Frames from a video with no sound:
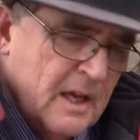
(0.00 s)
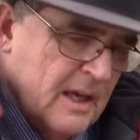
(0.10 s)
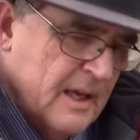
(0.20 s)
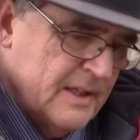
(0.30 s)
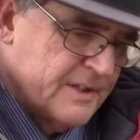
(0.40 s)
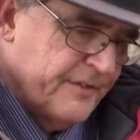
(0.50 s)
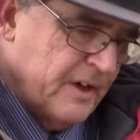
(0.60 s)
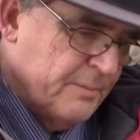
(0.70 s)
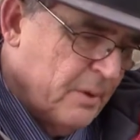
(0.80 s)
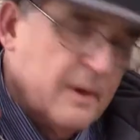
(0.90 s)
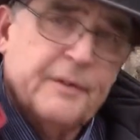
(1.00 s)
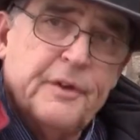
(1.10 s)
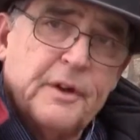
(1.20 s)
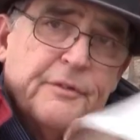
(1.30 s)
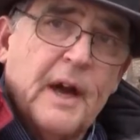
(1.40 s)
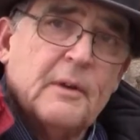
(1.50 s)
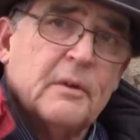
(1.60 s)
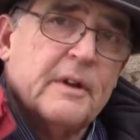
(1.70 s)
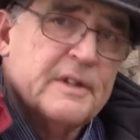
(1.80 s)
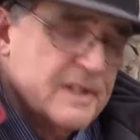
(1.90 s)
And it's very important. If you can find
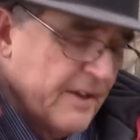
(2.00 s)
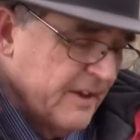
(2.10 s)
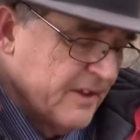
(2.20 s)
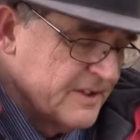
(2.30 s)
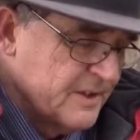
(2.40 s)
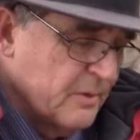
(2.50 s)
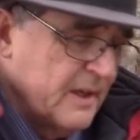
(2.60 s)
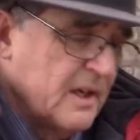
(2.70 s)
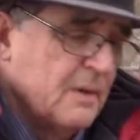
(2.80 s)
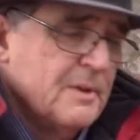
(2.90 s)
one of these, I think this is the way to go.